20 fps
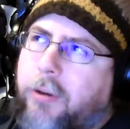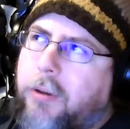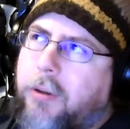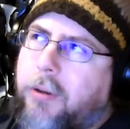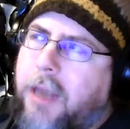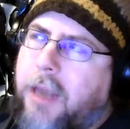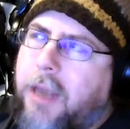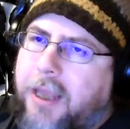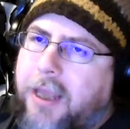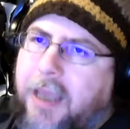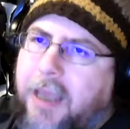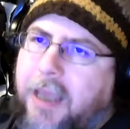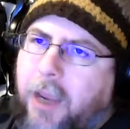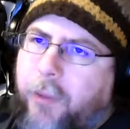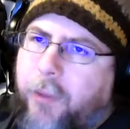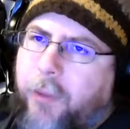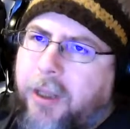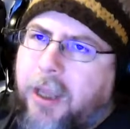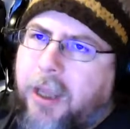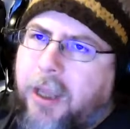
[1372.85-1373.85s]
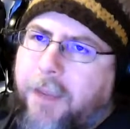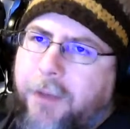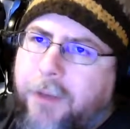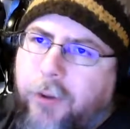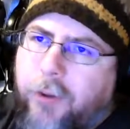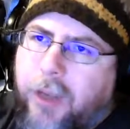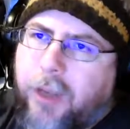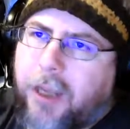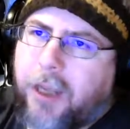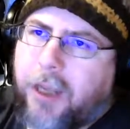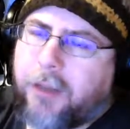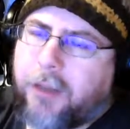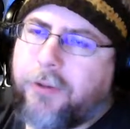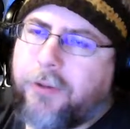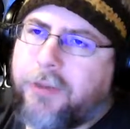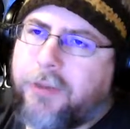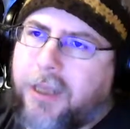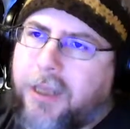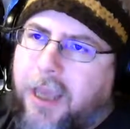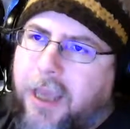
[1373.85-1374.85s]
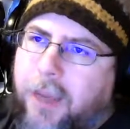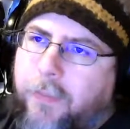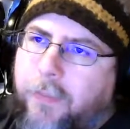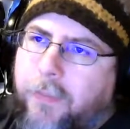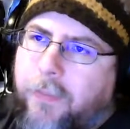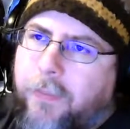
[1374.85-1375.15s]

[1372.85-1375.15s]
they can't win the game and you can't lose the game.